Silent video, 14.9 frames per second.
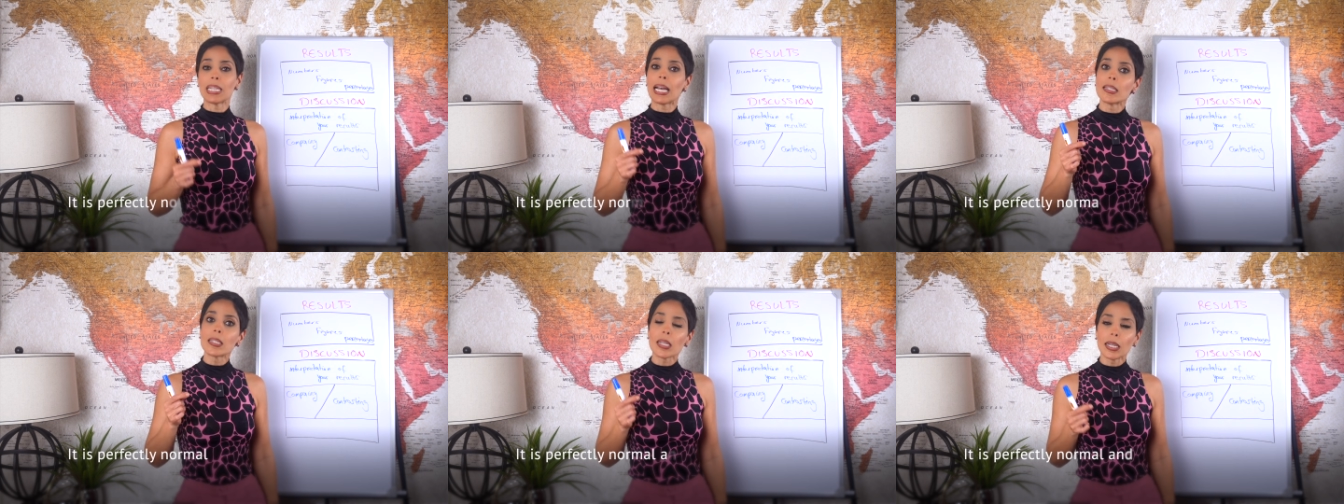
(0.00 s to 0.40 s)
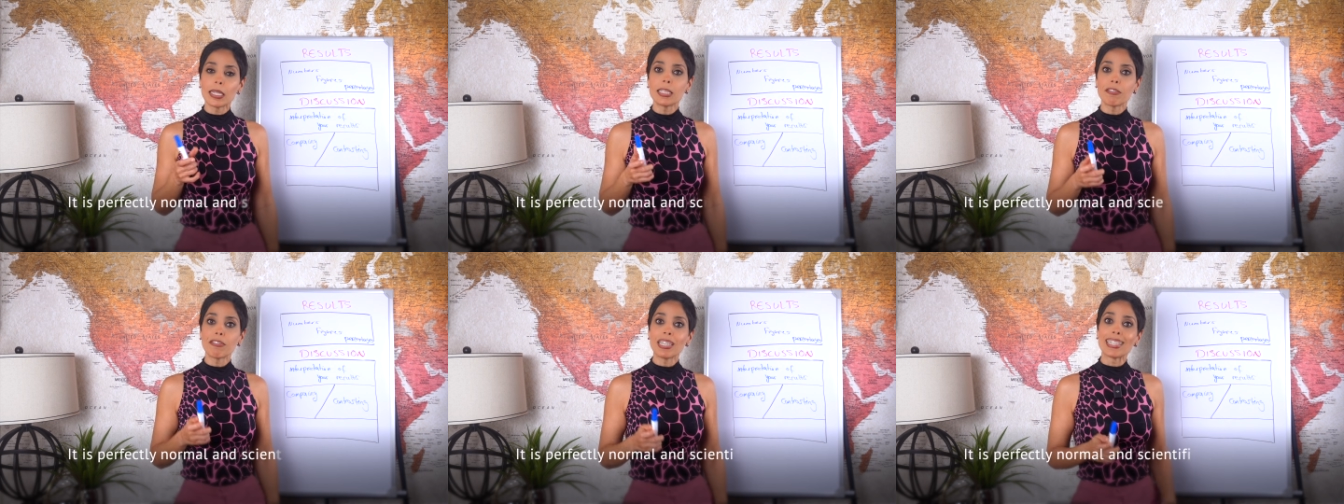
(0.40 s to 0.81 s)
and
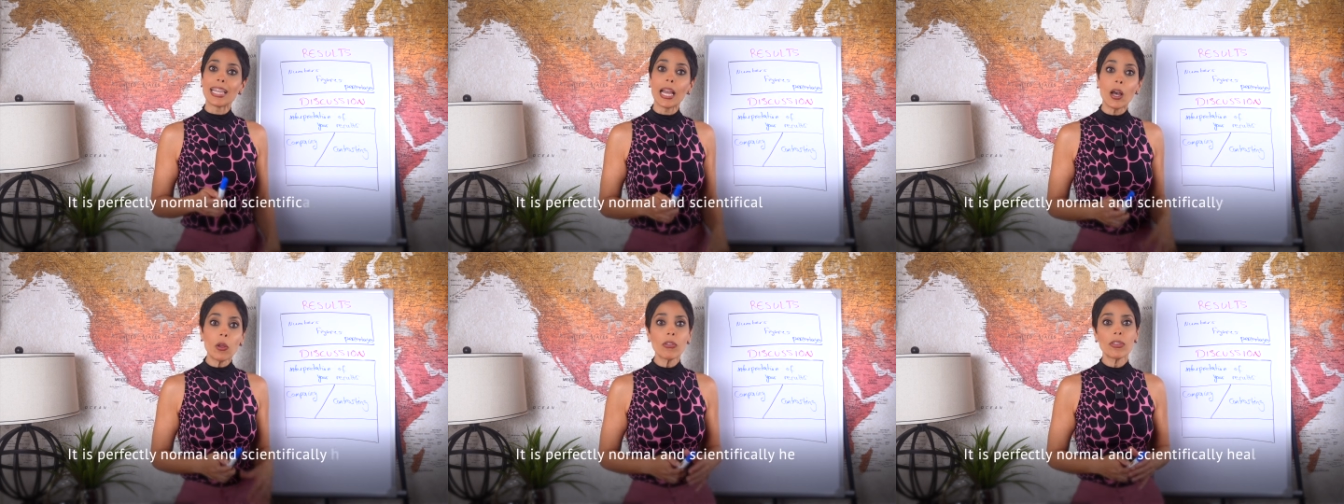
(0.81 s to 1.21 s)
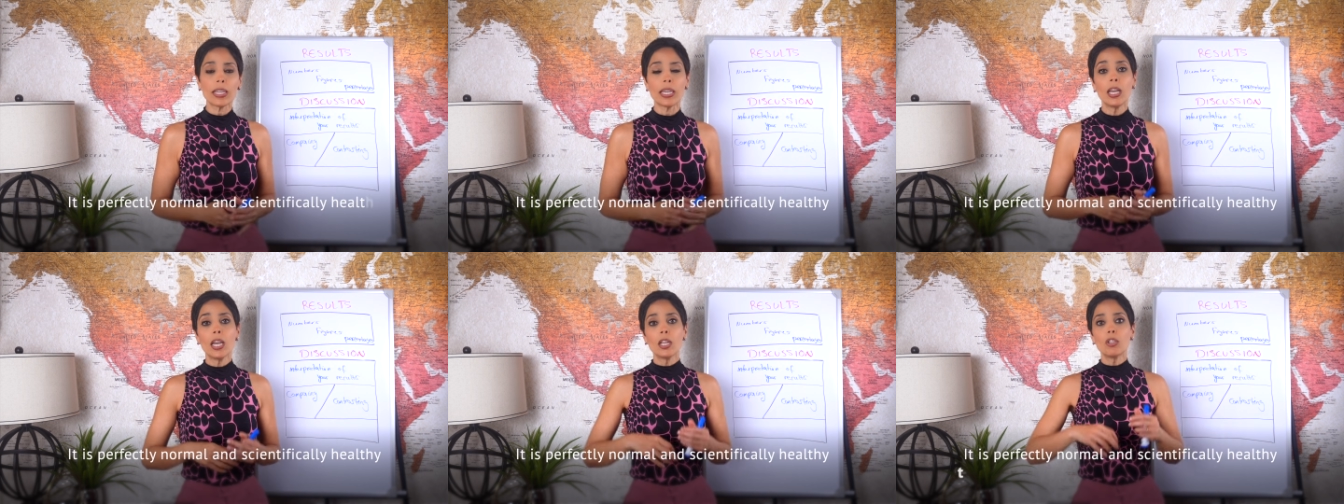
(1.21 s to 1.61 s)
scientifically
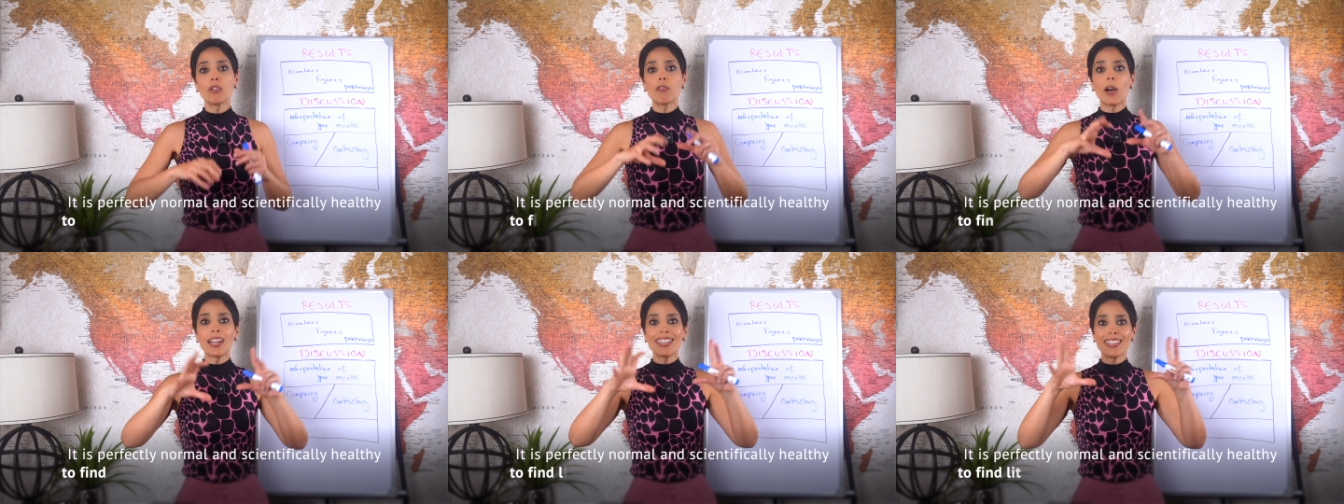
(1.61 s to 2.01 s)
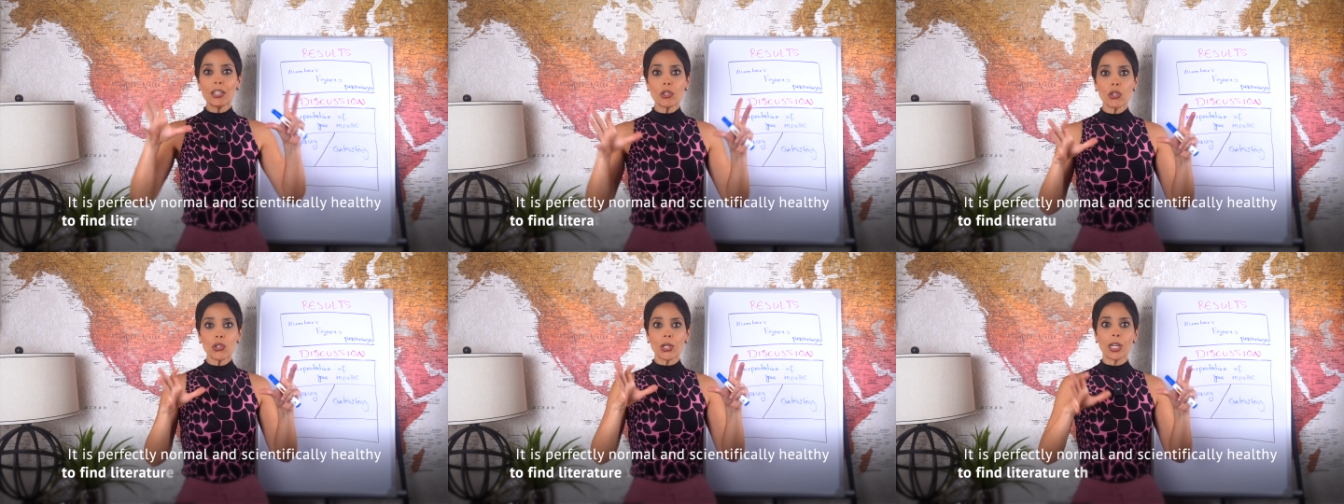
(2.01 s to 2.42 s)
healthy to find
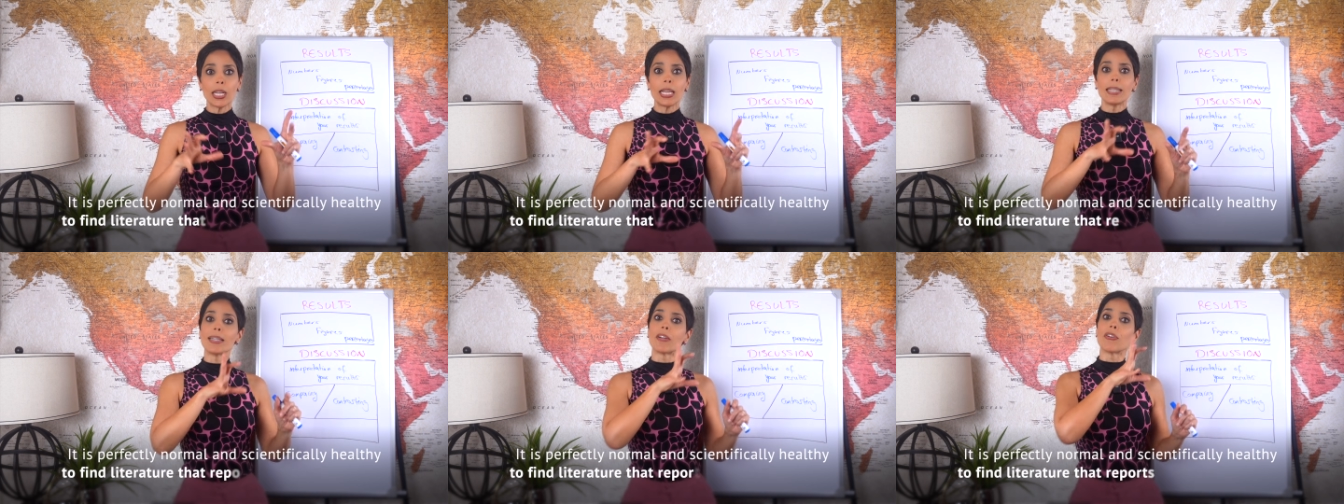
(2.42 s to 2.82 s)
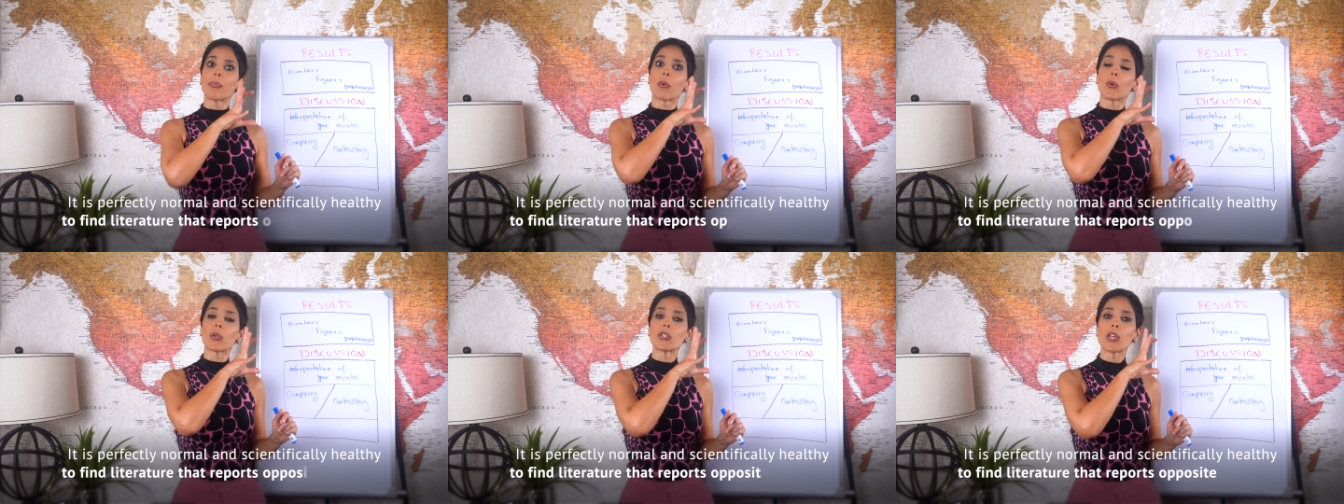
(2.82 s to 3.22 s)
literature that
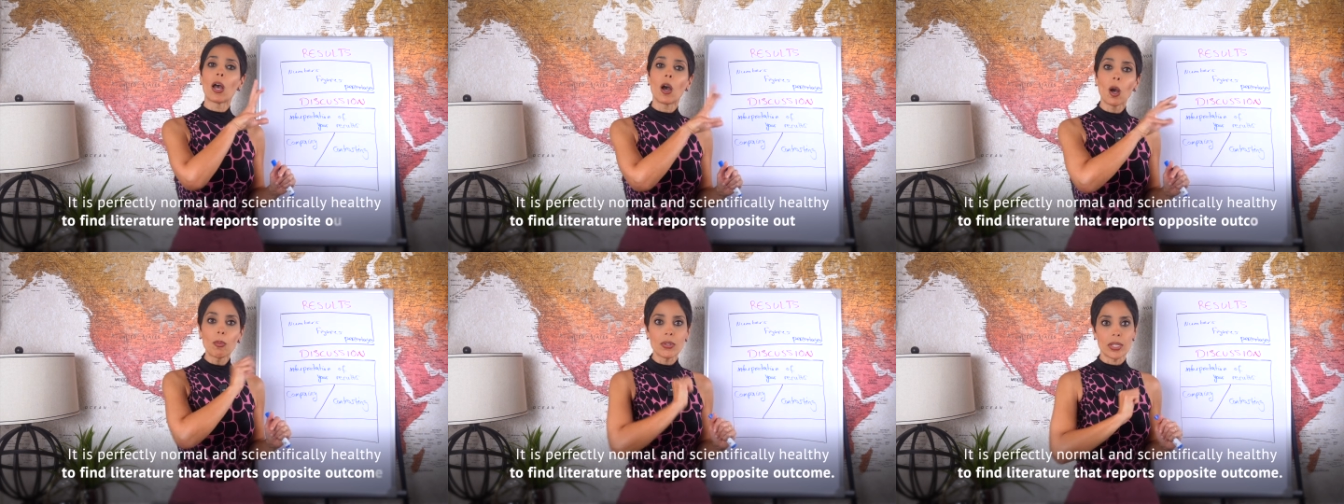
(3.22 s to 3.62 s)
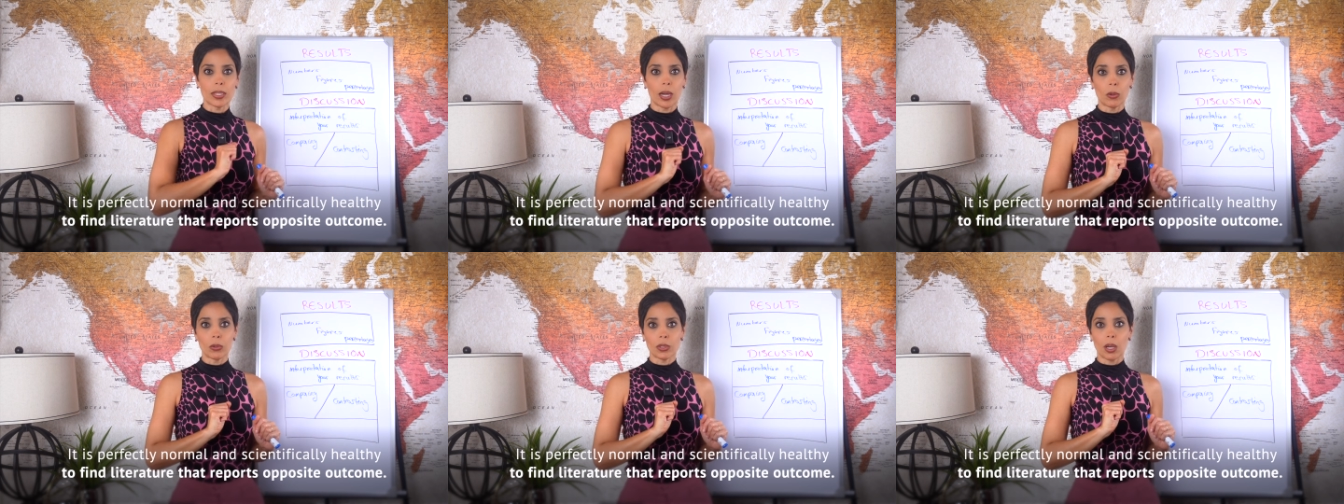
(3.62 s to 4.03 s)
reports opposite
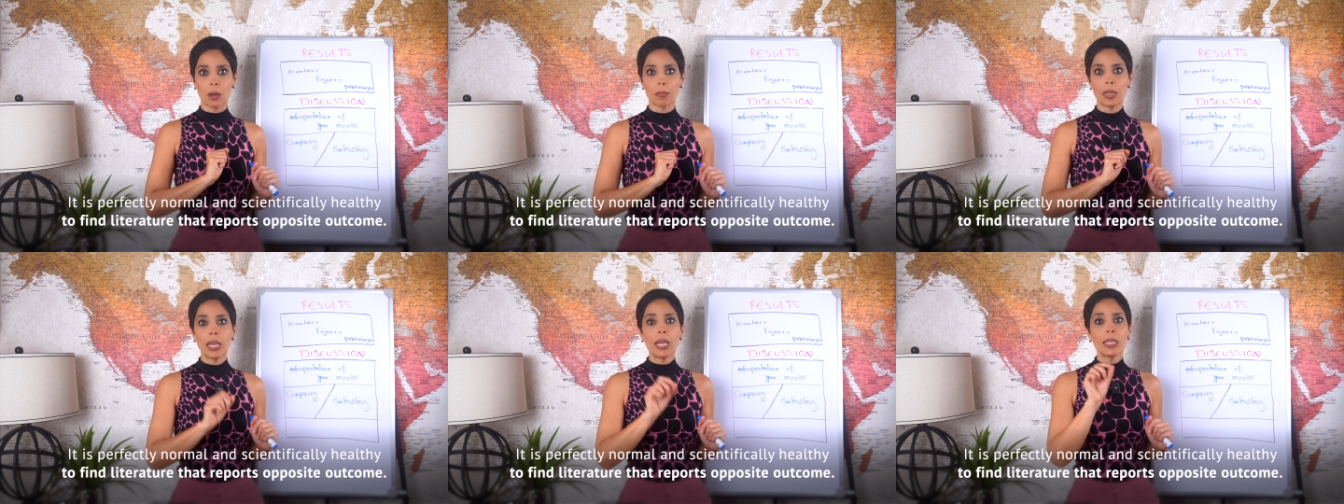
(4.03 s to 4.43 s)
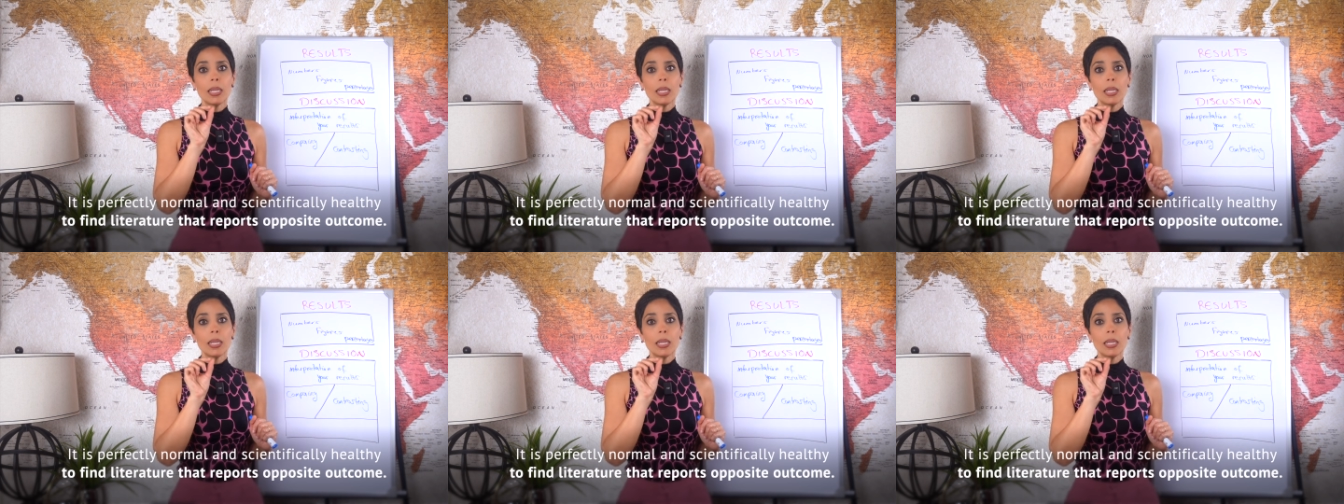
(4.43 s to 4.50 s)
outcome.